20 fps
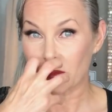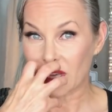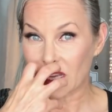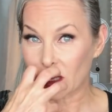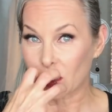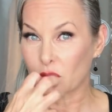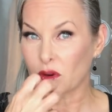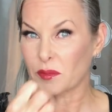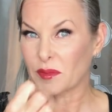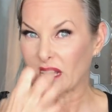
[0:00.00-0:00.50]

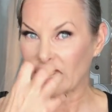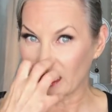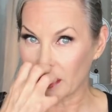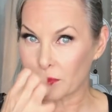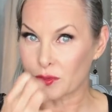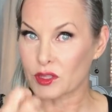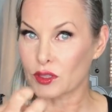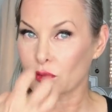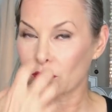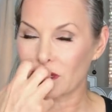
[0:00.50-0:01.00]
meal where my
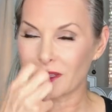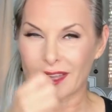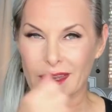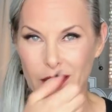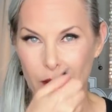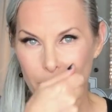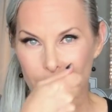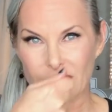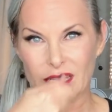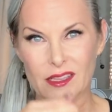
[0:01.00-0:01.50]
lips are
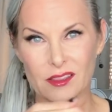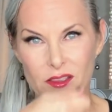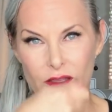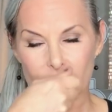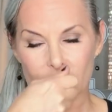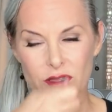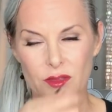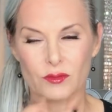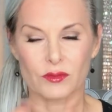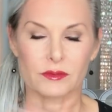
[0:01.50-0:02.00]
like a pizza
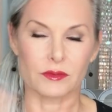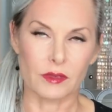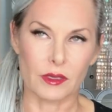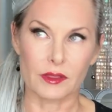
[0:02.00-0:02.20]
or something,